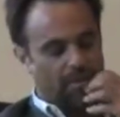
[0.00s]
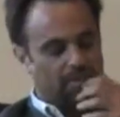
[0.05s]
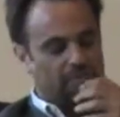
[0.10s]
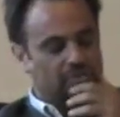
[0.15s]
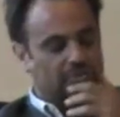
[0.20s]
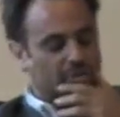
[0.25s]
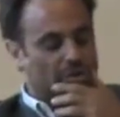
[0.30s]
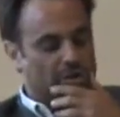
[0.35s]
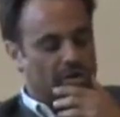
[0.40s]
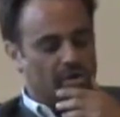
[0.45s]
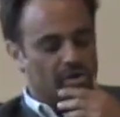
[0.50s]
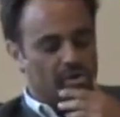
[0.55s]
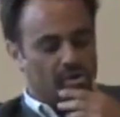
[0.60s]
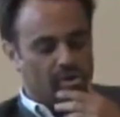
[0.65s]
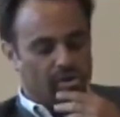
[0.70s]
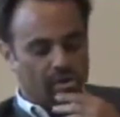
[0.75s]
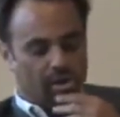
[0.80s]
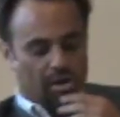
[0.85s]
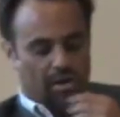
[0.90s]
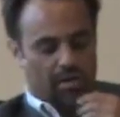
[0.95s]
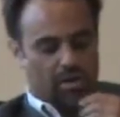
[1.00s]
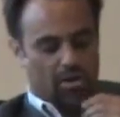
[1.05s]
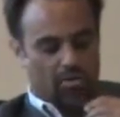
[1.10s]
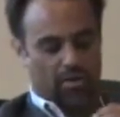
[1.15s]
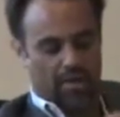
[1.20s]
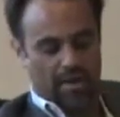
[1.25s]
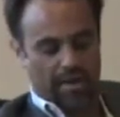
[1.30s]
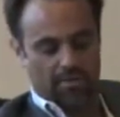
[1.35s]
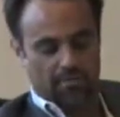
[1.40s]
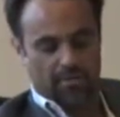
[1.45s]
going to start and go
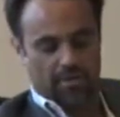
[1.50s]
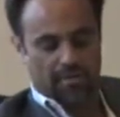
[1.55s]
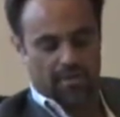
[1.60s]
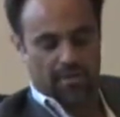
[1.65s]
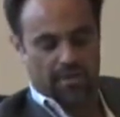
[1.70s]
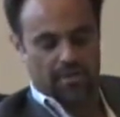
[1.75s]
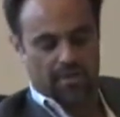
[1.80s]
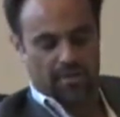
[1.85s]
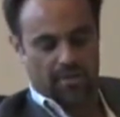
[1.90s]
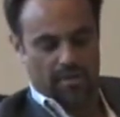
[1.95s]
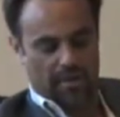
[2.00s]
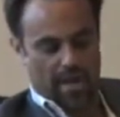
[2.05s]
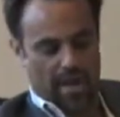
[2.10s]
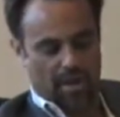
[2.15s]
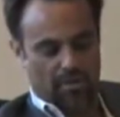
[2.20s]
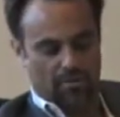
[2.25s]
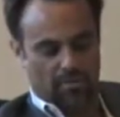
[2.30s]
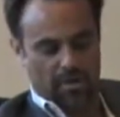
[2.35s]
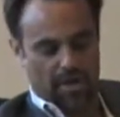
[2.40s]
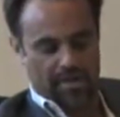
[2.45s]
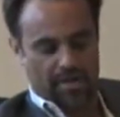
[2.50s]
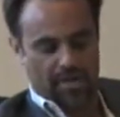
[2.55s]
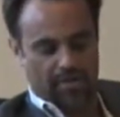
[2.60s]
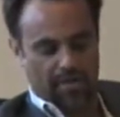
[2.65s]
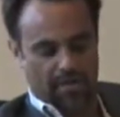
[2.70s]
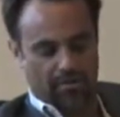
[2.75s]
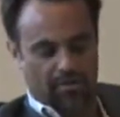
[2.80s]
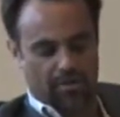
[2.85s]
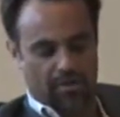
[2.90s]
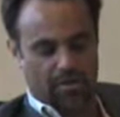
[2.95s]
ahead with the outline
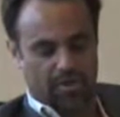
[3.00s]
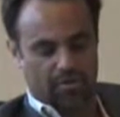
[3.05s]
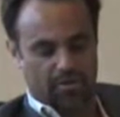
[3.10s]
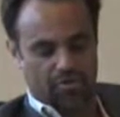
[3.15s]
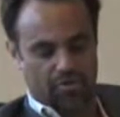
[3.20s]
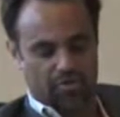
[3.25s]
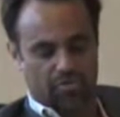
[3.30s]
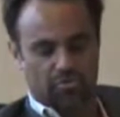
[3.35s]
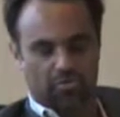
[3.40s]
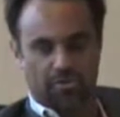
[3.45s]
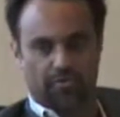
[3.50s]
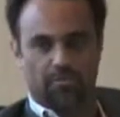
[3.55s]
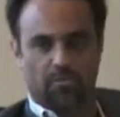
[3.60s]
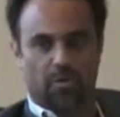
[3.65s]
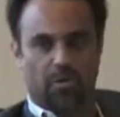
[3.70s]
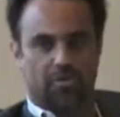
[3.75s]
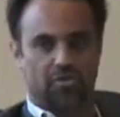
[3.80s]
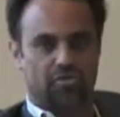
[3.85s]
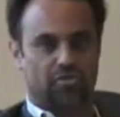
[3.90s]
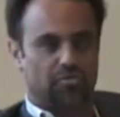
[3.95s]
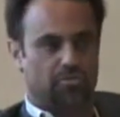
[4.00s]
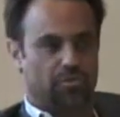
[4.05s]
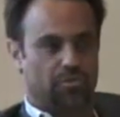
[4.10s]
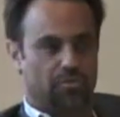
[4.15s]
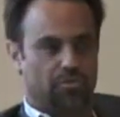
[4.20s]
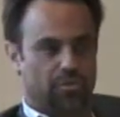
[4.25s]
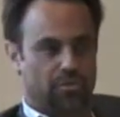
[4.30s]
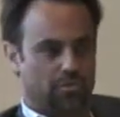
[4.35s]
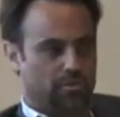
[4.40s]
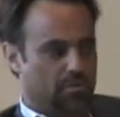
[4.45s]
here, and we'll sort of march through,
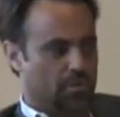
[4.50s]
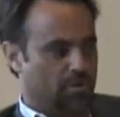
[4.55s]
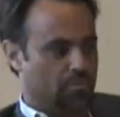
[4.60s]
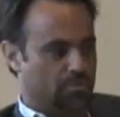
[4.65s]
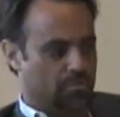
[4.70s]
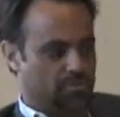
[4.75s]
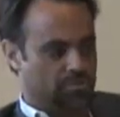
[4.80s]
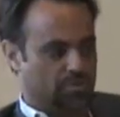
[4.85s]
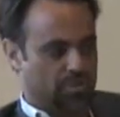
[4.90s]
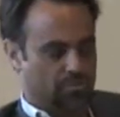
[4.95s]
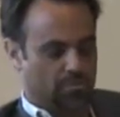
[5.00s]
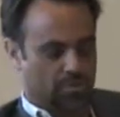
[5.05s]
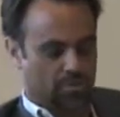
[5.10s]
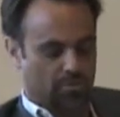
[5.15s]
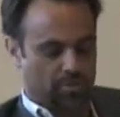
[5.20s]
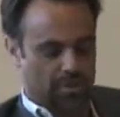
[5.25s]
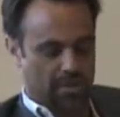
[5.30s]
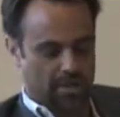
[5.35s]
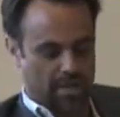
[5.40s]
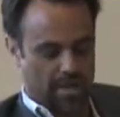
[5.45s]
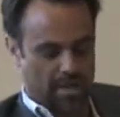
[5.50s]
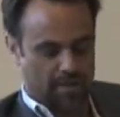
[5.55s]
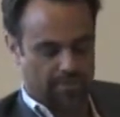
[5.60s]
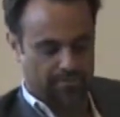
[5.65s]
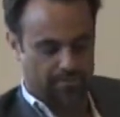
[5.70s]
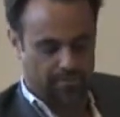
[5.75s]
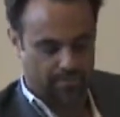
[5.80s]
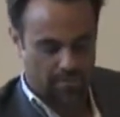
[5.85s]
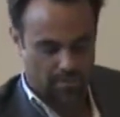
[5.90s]
and we'll see where we get.